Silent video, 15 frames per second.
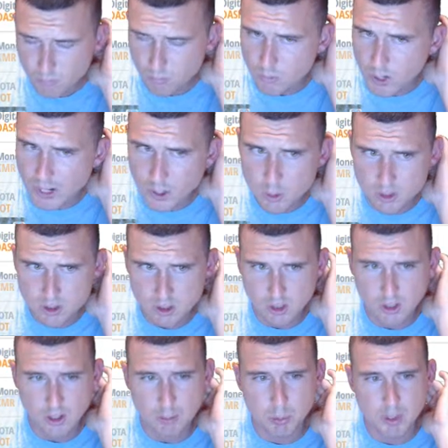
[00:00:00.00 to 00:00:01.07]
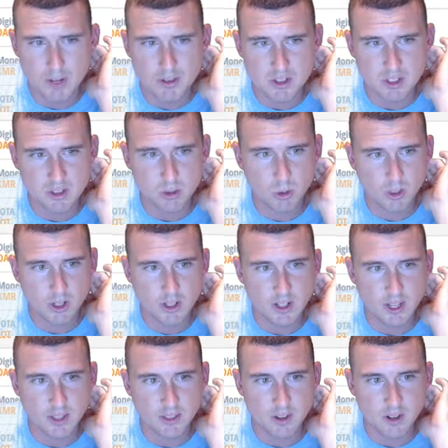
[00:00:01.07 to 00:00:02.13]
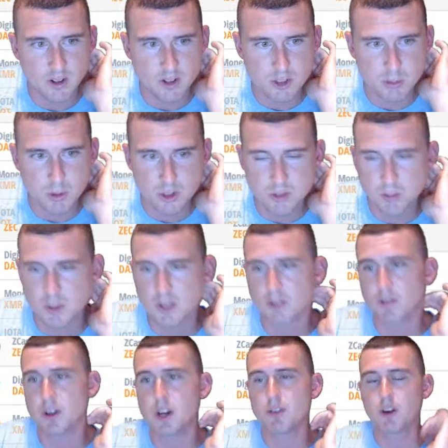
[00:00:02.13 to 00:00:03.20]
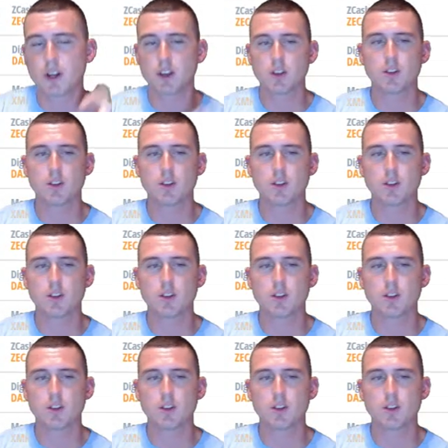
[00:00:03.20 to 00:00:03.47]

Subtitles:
I know it's a privacy coin, and there's supposed to be a very, very good